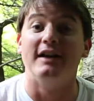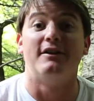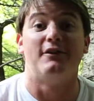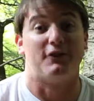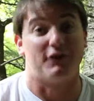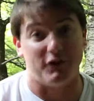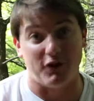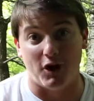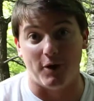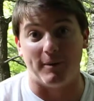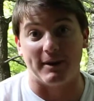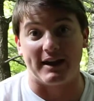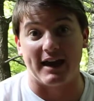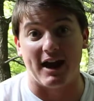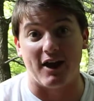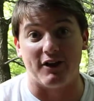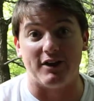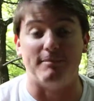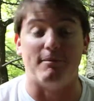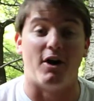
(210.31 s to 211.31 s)
Sonoma
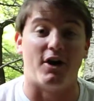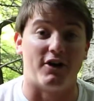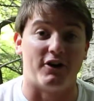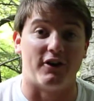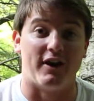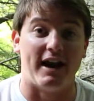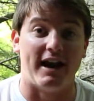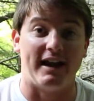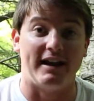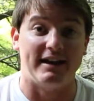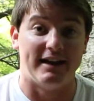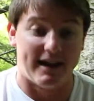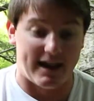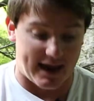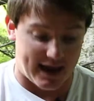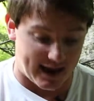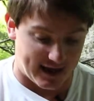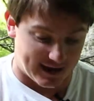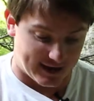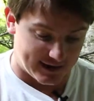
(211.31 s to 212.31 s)
County, Monterey,
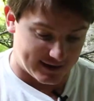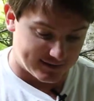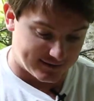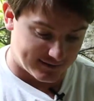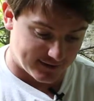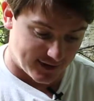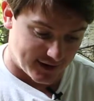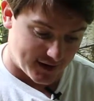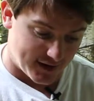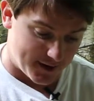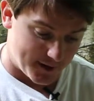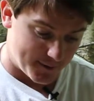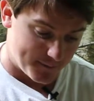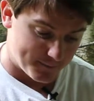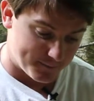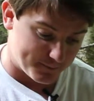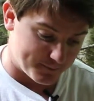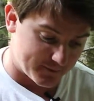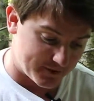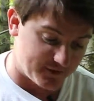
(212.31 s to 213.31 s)
and
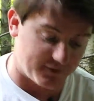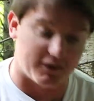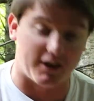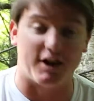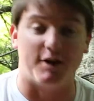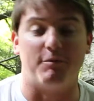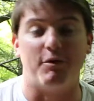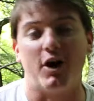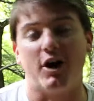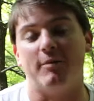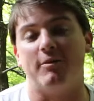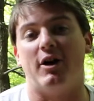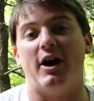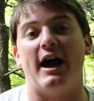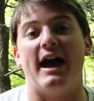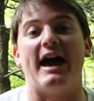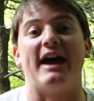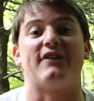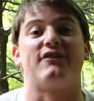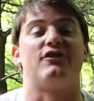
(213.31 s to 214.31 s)
Santa
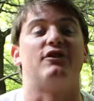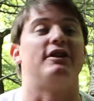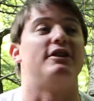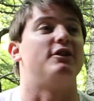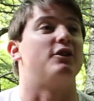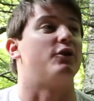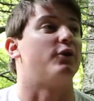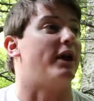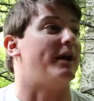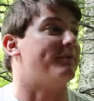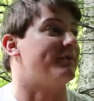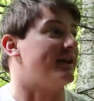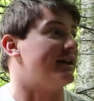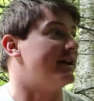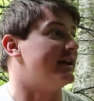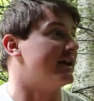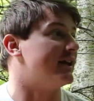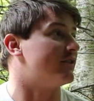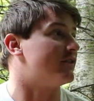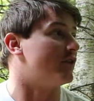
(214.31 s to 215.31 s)
Barbara. Actually, the grapes that
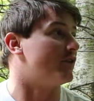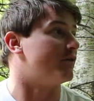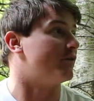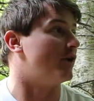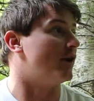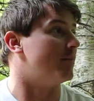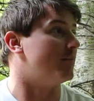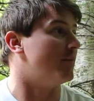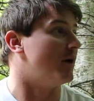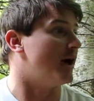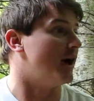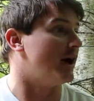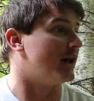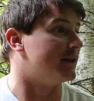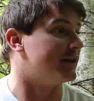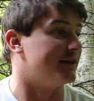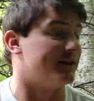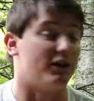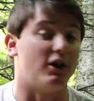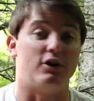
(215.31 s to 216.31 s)
he gets are from
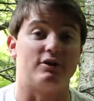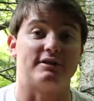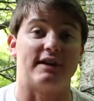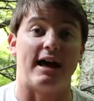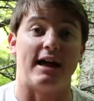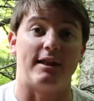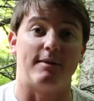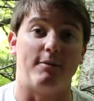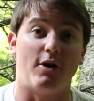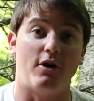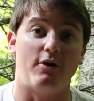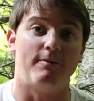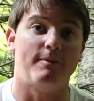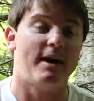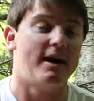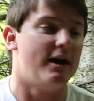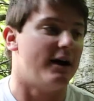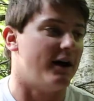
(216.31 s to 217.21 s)
the Los Alamos,